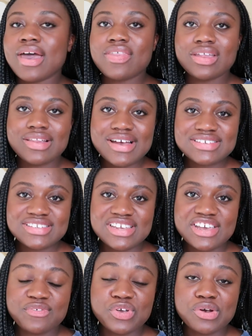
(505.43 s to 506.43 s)
And then
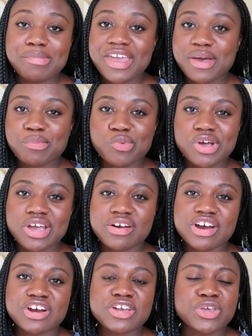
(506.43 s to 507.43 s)
lastly, if you're a makeup
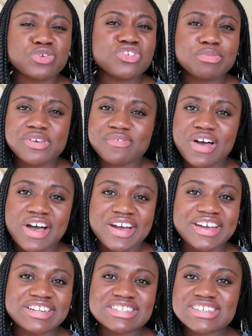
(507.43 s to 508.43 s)
wearer, you should be
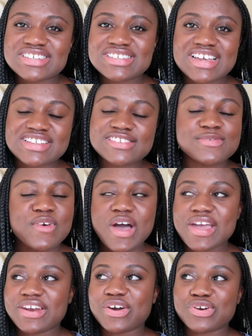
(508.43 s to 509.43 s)
fine. This sets
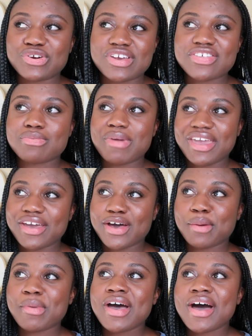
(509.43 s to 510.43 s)
fine underneath
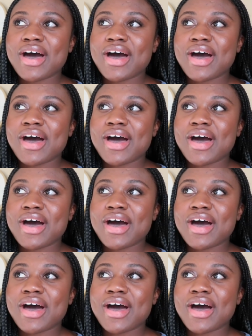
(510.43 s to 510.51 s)
makeup.